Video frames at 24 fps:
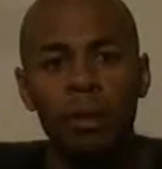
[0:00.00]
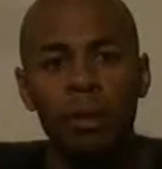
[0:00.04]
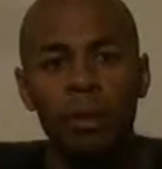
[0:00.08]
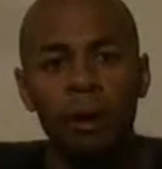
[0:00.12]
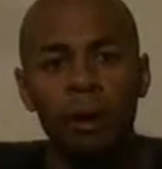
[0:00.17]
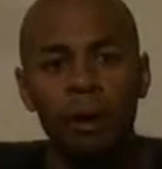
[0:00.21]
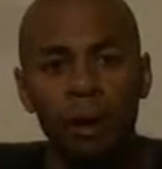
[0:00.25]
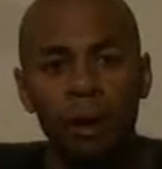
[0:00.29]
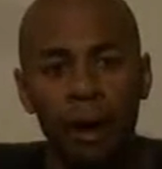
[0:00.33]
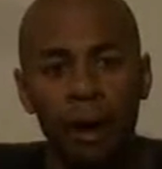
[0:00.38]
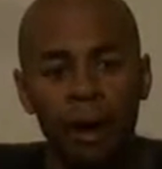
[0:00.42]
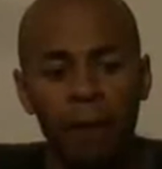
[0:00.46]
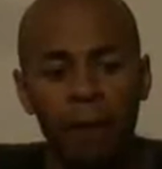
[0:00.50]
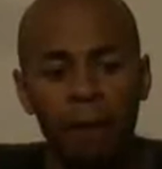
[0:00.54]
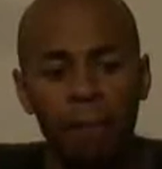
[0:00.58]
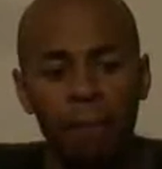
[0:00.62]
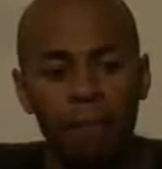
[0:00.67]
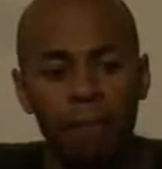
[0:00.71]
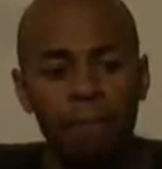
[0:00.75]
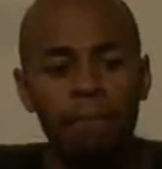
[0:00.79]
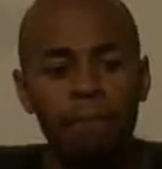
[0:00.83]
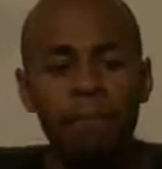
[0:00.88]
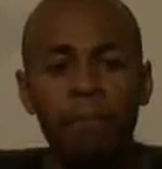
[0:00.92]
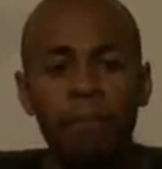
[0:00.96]
All right?
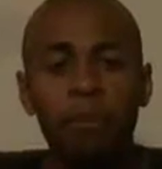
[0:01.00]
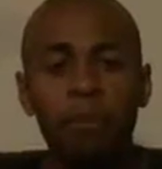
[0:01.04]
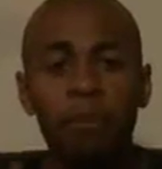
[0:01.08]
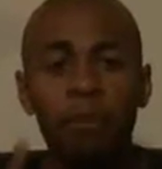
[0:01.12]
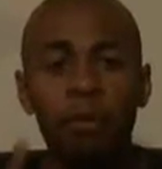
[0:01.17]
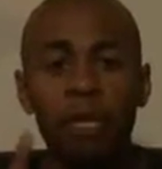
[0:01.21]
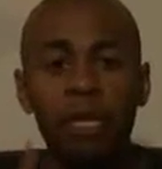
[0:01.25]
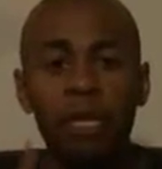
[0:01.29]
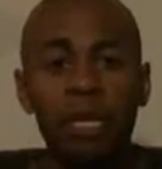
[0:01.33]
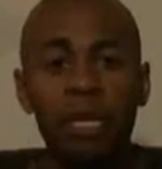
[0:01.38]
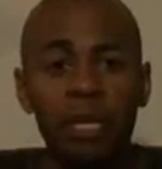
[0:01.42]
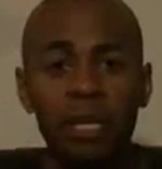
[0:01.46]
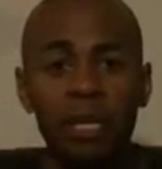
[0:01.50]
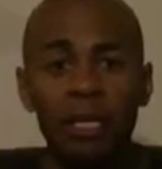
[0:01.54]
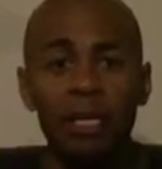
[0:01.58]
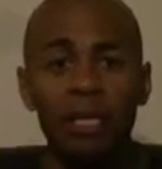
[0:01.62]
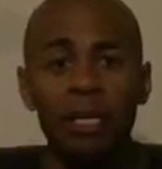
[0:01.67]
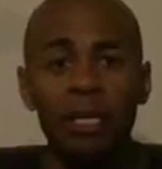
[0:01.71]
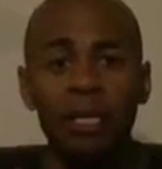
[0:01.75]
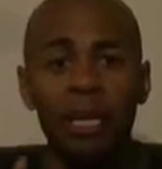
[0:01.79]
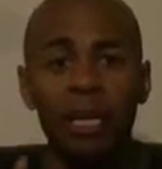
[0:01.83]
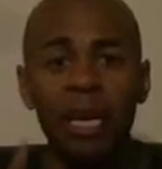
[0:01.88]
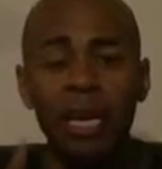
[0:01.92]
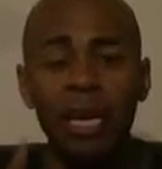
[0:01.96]
You need
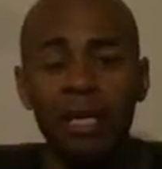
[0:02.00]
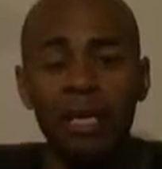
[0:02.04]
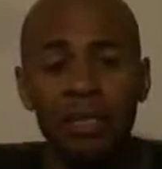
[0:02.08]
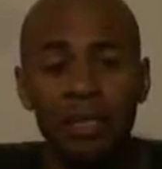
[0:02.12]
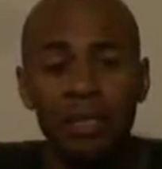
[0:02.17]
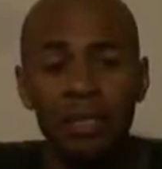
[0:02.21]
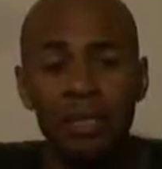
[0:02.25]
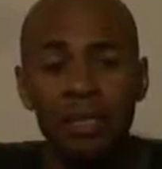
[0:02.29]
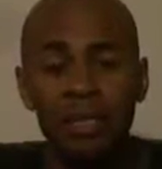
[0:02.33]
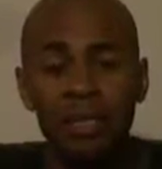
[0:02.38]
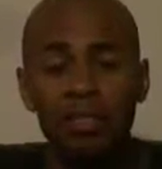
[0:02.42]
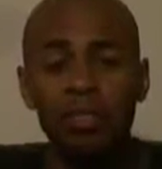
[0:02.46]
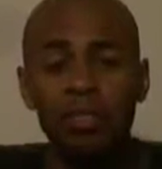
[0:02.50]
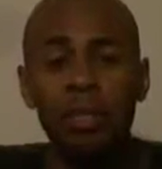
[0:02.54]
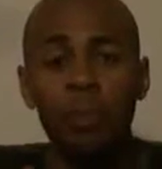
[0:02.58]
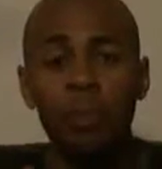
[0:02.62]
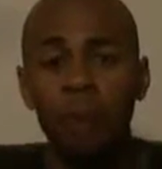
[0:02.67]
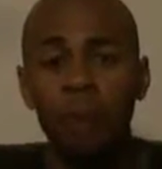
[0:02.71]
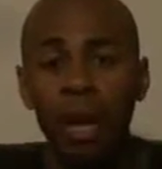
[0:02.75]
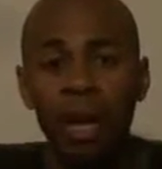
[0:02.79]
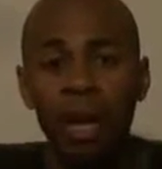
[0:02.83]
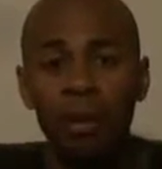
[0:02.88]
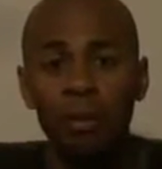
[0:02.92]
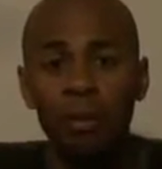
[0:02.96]
insulin. So the
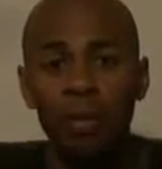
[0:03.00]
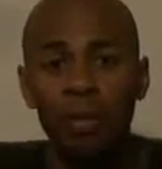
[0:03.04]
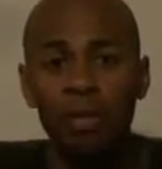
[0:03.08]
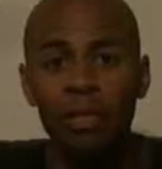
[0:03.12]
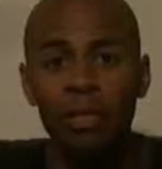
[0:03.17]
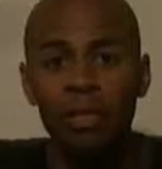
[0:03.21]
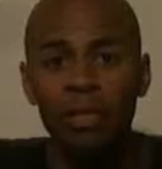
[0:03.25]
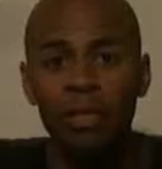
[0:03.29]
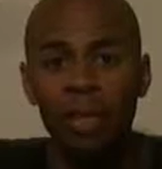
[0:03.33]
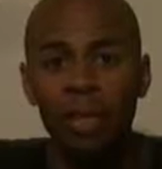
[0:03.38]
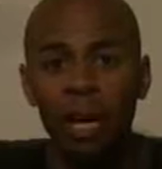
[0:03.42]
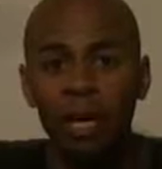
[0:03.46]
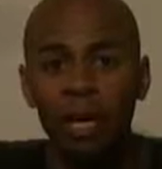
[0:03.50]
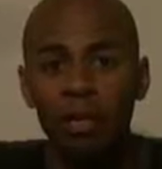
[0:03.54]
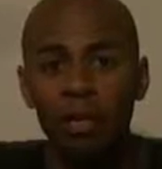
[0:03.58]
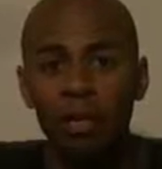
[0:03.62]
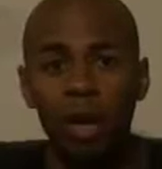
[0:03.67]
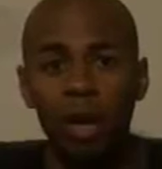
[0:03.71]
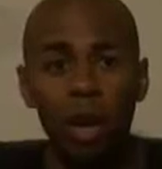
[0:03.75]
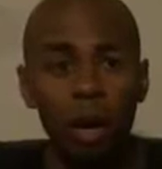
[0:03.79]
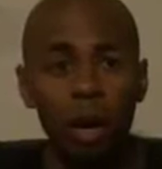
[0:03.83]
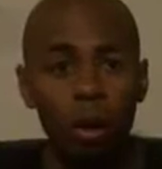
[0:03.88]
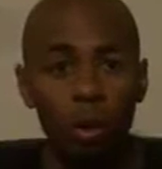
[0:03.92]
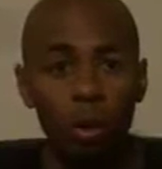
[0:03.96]
pancreas is like,
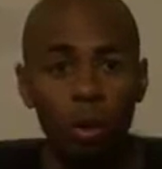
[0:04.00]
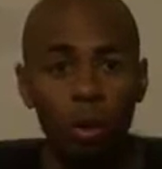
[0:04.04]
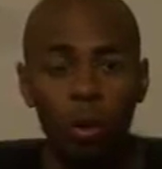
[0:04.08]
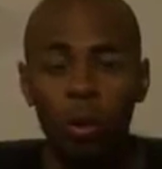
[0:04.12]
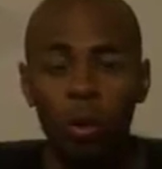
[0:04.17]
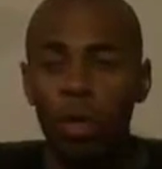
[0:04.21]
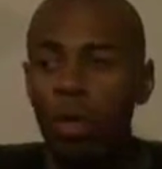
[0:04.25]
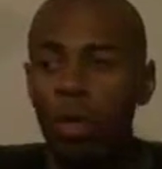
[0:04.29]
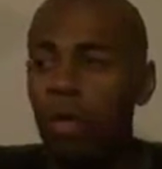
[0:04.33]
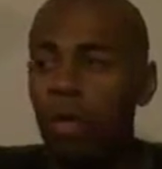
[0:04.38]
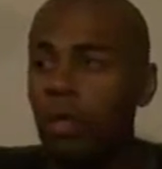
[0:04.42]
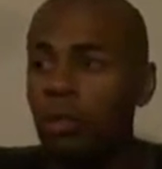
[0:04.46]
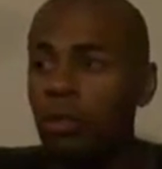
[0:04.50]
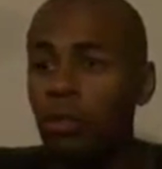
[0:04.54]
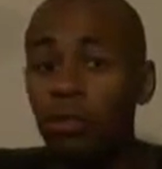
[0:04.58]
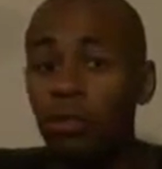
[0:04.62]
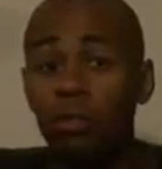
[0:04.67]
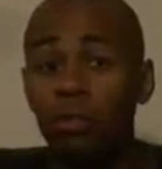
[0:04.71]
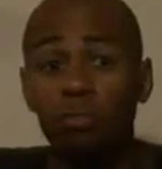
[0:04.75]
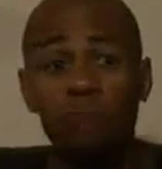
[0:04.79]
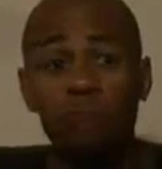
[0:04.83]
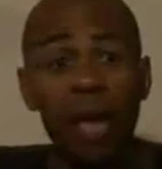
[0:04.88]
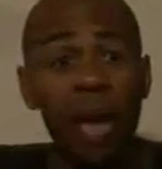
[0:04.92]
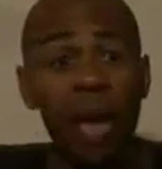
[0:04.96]
yo,
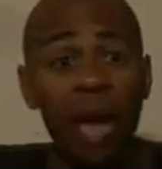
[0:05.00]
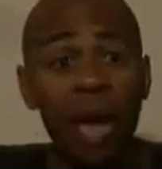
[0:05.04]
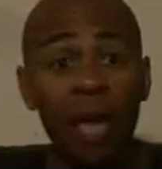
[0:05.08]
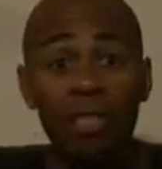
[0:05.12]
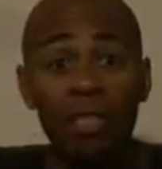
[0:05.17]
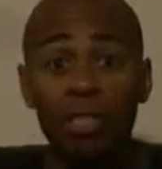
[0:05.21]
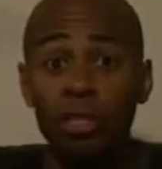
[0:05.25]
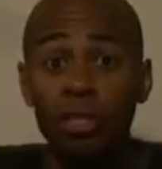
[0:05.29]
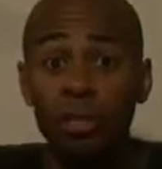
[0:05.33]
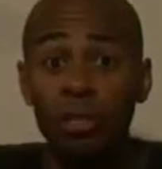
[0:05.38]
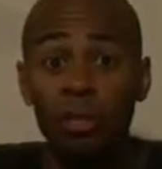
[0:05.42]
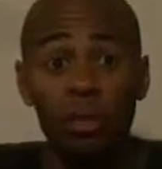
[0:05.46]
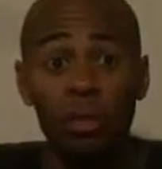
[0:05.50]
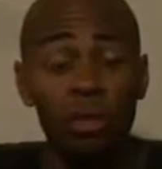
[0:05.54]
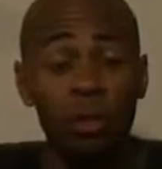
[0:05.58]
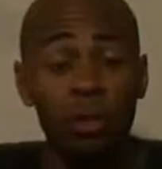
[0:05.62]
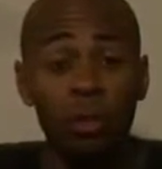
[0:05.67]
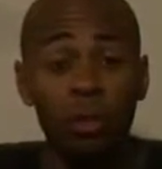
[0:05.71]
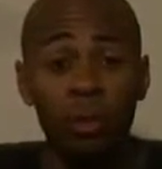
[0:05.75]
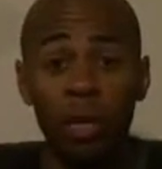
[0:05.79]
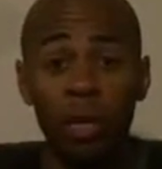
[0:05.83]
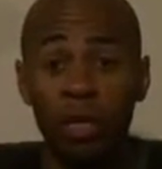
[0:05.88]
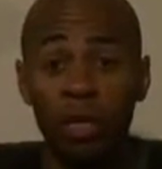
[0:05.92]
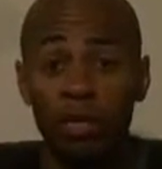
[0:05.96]
there's mad sugar in
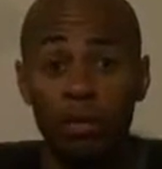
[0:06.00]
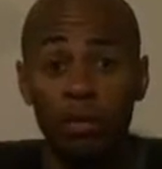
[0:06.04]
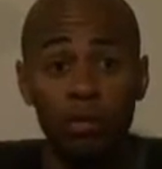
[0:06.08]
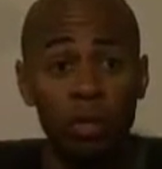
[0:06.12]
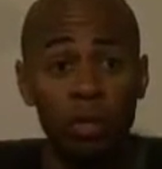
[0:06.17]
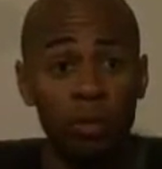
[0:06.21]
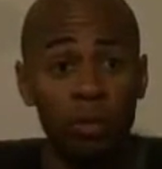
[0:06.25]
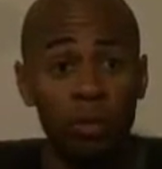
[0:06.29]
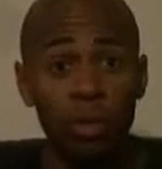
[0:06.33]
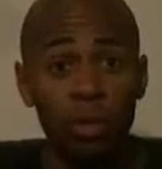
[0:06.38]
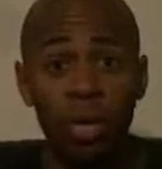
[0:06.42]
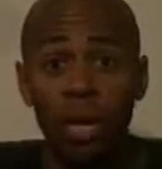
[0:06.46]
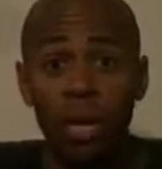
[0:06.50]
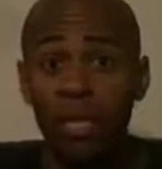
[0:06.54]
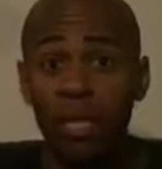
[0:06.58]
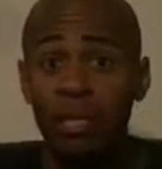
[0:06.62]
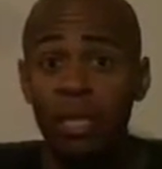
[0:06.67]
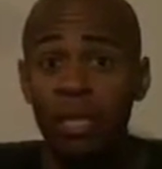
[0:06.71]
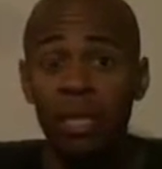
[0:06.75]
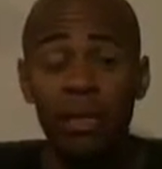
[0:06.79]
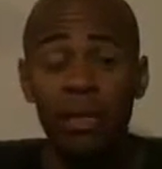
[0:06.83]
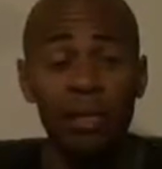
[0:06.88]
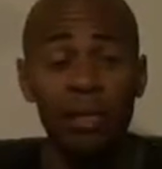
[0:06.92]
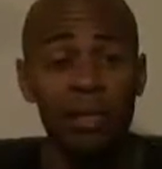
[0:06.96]
the bloodstream. We got to
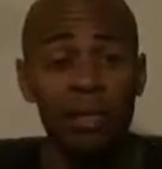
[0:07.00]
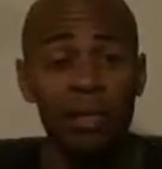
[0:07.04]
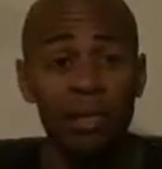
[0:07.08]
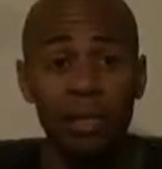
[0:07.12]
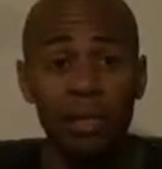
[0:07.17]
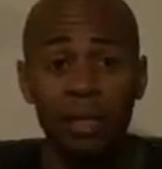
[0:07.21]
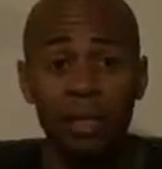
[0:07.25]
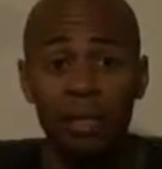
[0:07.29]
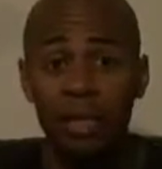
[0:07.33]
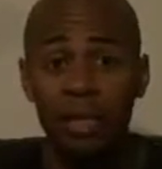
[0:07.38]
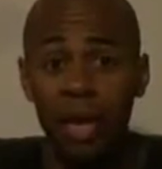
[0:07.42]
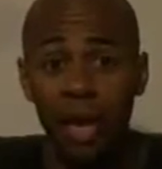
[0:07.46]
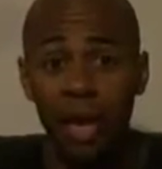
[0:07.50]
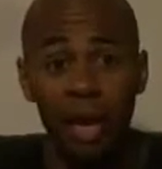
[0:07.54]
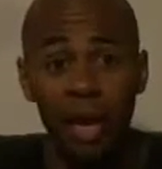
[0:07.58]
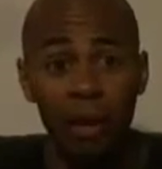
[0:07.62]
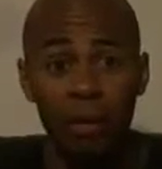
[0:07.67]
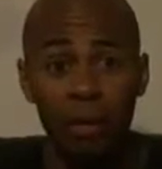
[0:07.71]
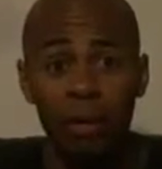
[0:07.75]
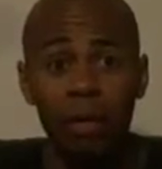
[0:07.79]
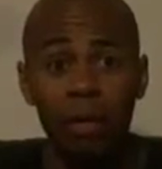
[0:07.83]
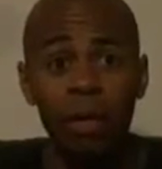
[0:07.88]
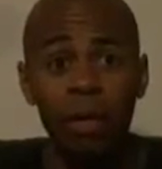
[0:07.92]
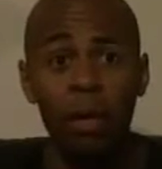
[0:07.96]
take this thing
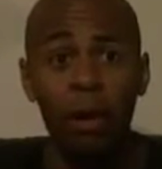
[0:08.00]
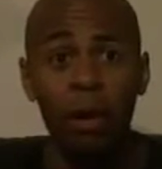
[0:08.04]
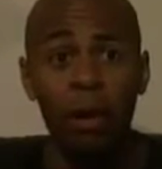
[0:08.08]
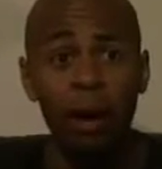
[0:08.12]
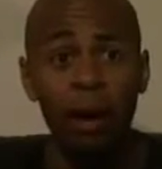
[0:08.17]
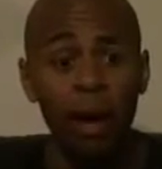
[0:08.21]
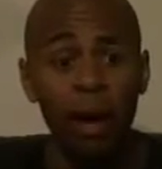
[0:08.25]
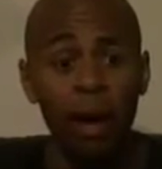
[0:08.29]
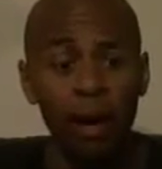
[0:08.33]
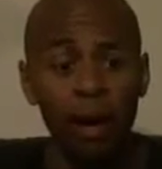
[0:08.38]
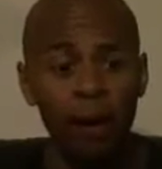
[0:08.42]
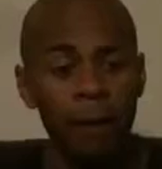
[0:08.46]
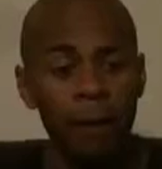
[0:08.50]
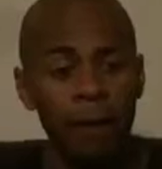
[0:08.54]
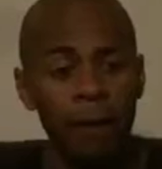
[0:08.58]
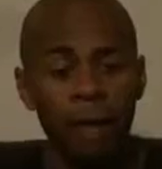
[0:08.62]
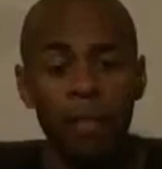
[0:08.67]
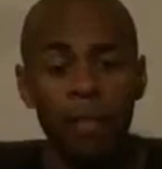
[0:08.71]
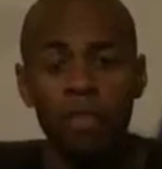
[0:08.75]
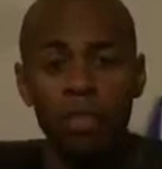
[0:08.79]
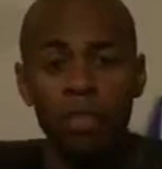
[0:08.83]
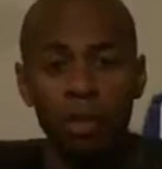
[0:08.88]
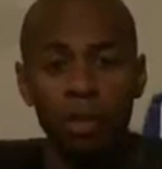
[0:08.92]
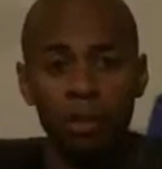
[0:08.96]
down, all right?
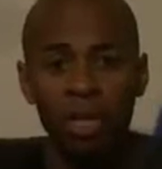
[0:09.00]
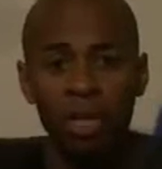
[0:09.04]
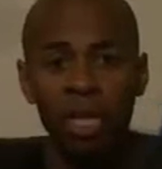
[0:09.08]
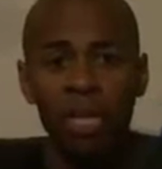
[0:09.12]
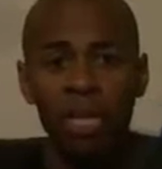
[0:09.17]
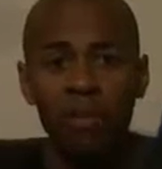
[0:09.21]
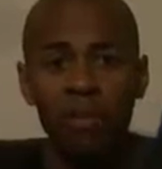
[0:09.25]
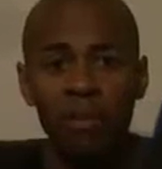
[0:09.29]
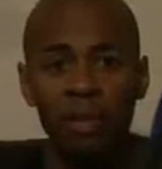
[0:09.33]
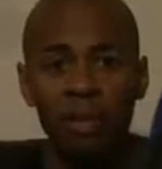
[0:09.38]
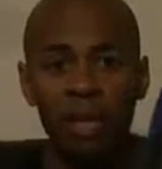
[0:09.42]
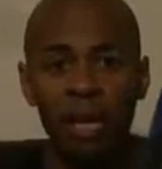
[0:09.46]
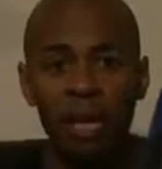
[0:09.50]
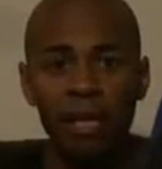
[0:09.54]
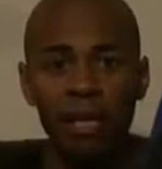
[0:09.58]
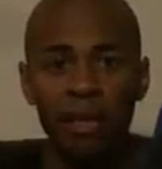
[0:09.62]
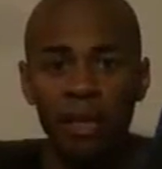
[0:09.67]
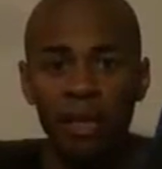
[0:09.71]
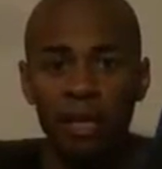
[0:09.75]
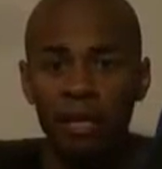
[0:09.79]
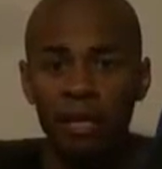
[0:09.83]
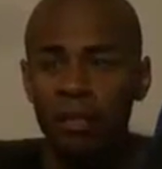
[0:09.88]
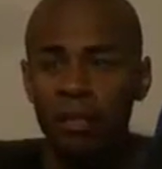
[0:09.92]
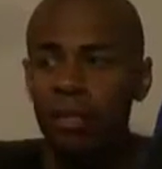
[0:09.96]
And so think of it like
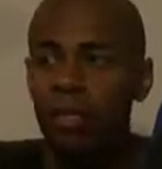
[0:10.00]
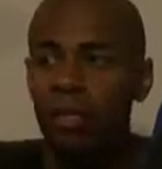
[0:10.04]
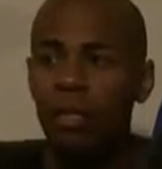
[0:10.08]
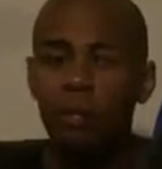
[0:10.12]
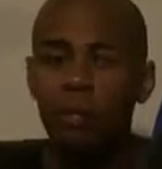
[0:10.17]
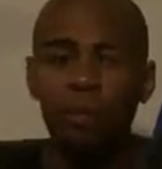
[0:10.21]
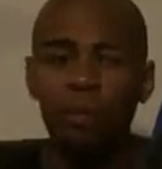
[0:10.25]
this.